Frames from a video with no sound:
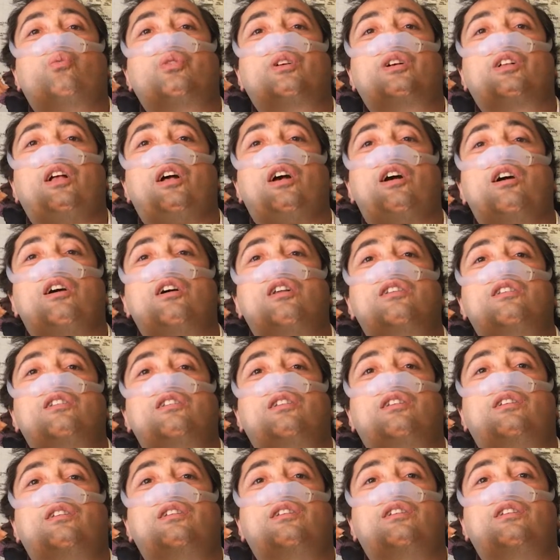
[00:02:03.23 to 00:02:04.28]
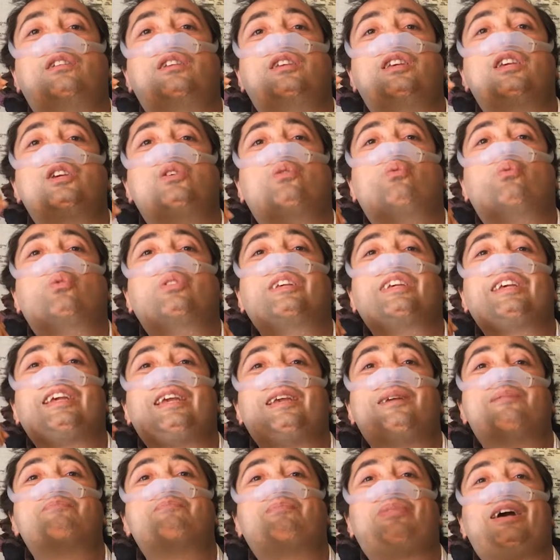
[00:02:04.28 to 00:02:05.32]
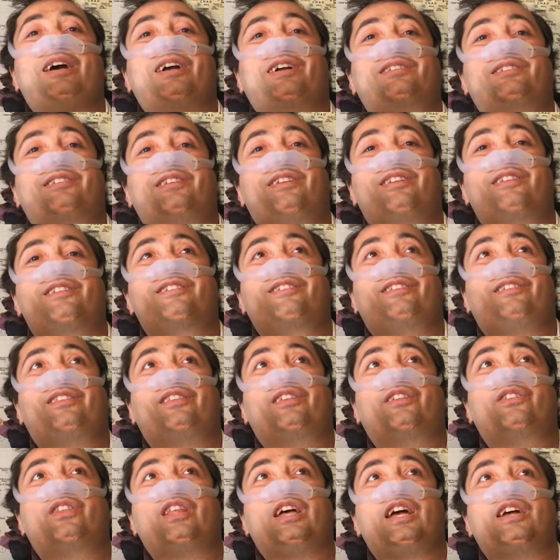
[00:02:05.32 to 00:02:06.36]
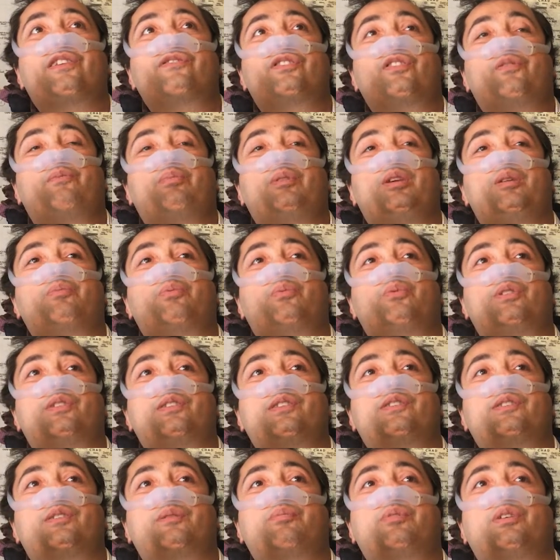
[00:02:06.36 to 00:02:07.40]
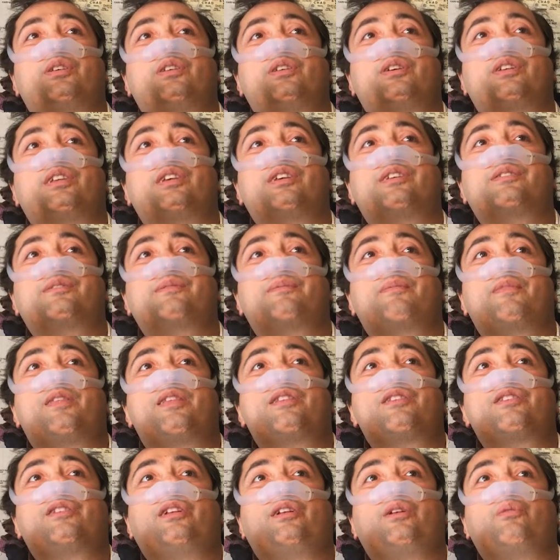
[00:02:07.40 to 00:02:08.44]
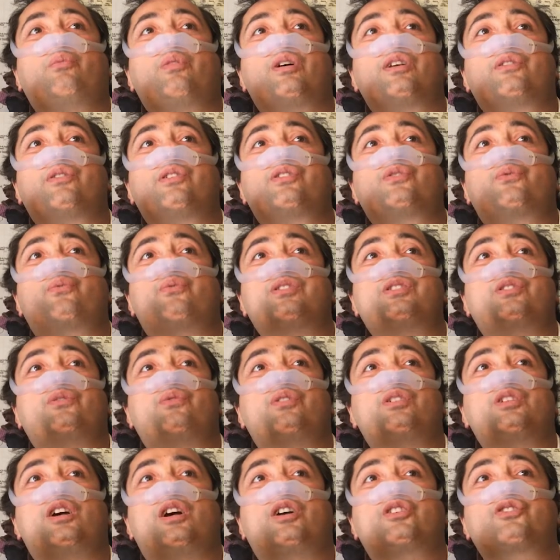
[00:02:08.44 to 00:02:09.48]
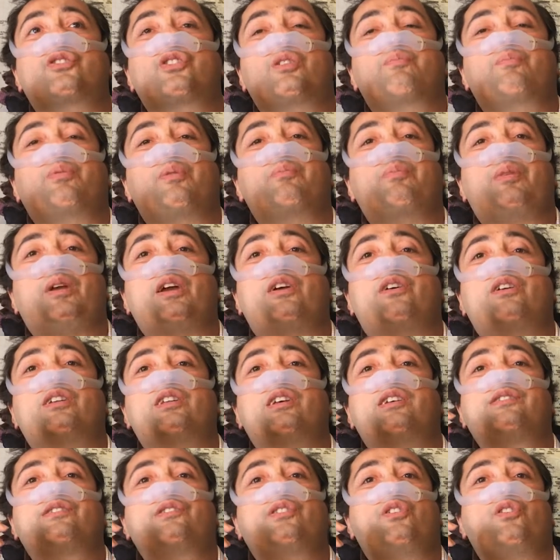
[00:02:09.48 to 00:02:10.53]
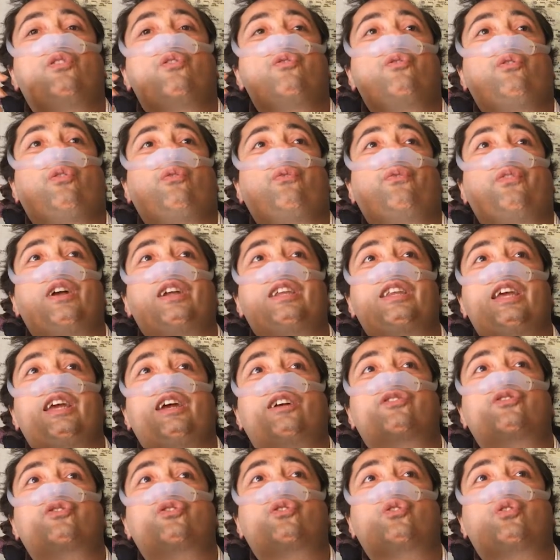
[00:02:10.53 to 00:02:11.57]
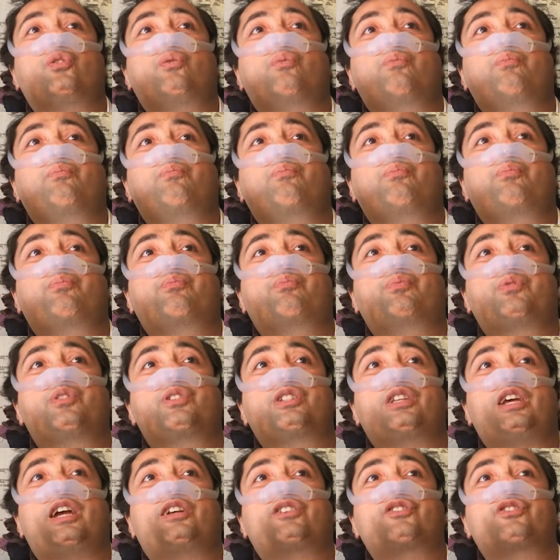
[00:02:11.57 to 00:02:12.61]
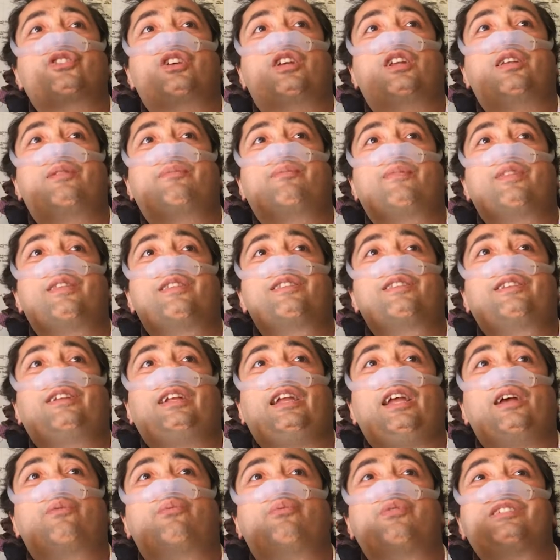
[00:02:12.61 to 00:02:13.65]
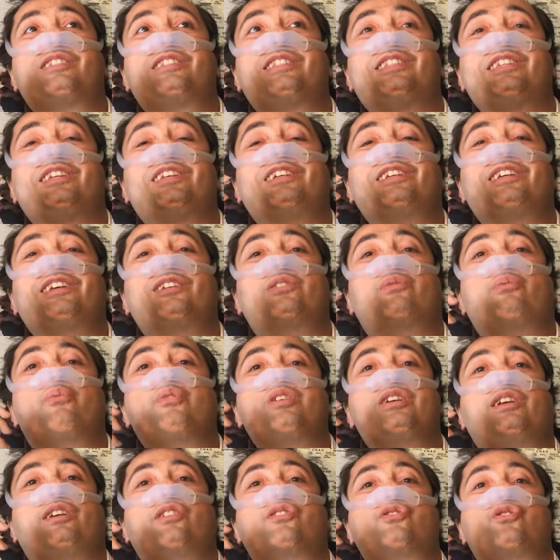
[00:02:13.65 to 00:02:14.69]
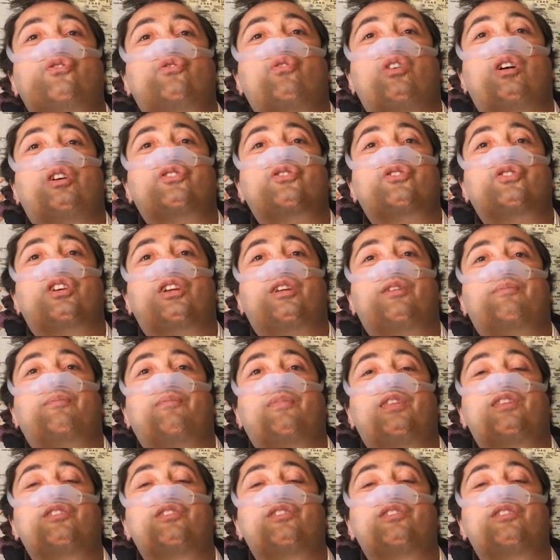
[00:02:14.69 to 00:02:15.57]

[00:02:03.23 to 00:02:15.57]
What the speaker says: will unequally impact the lives of people with disabilities. Whether it's risk reduction, preparedness, financial protection, and resilient reconstruction,